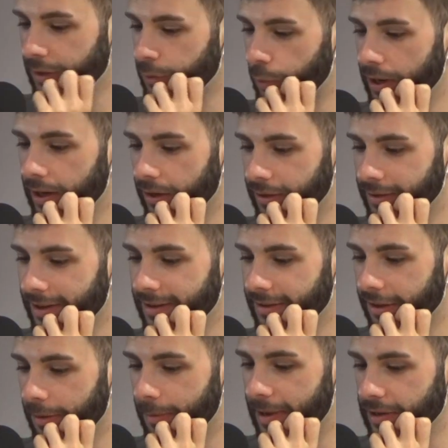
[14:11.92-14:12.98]
it's weird. I said he's
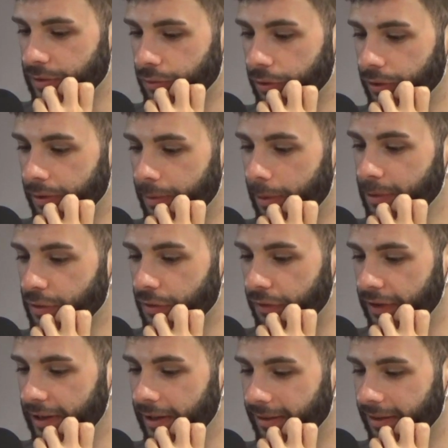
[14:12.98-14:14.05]
on the best run. It probably just
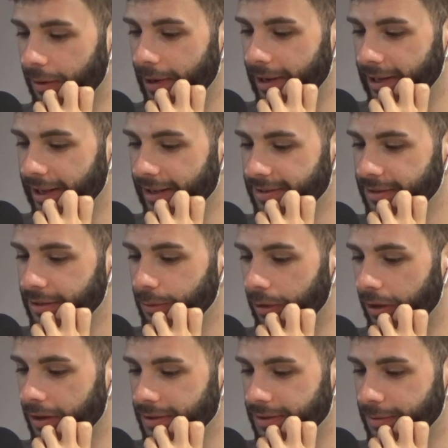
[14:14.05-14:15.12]
feels that way. He has 2
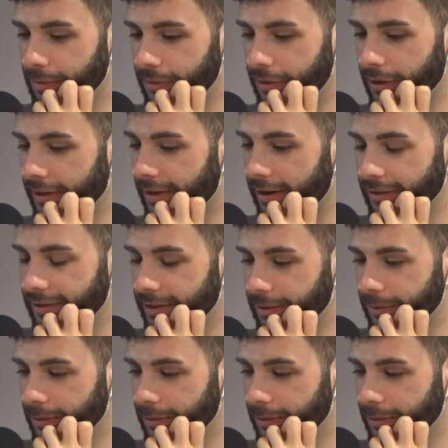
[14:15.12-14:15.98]
losses before the Darren Till.